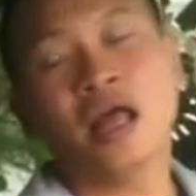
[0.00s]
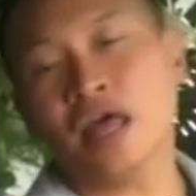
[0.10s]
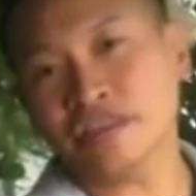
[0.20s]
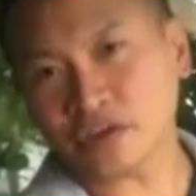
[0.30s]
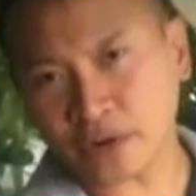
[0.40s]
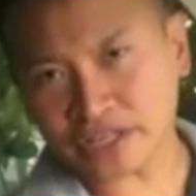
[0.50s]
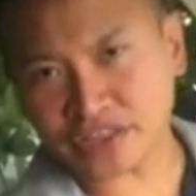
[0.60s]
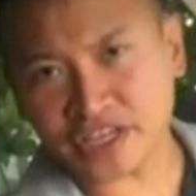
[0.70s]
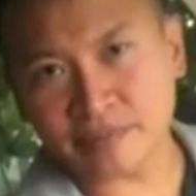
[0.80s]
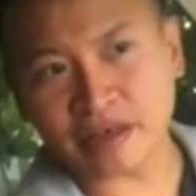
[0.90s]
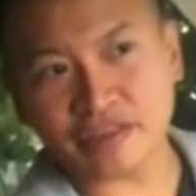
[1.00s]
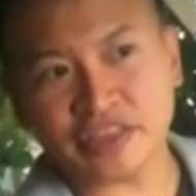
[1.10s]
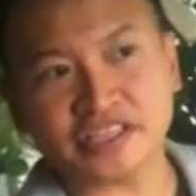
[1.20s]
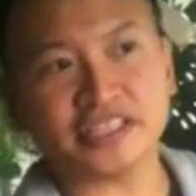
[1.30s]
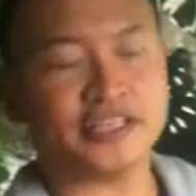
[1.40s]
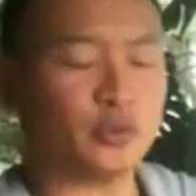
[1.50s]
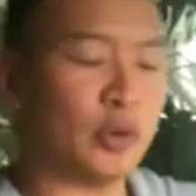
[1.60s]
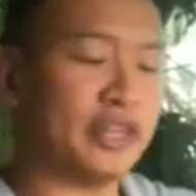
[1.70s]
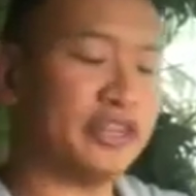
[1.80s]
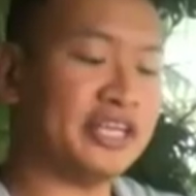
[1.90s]
And the great thing about this is
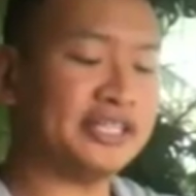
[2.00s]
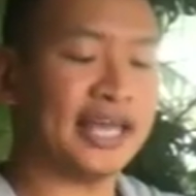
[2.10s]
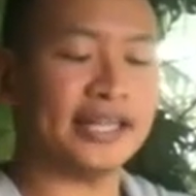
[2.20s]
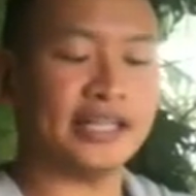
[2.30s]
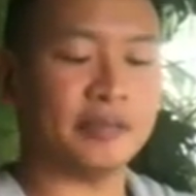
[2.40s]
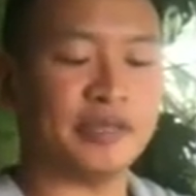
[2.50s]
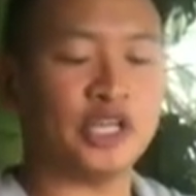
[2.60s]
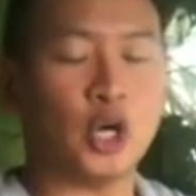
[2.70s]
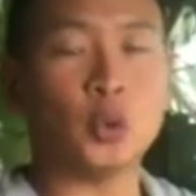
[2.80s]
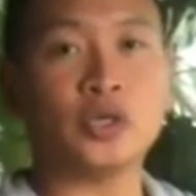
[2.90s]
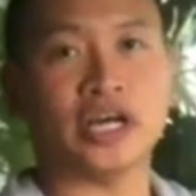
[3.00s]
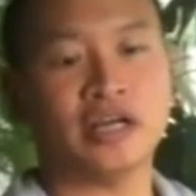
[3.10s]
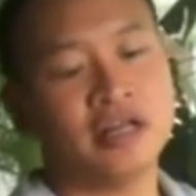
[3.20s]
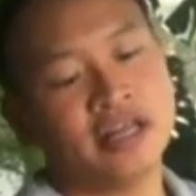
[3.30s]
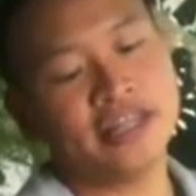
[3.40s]
when these get a little bit older,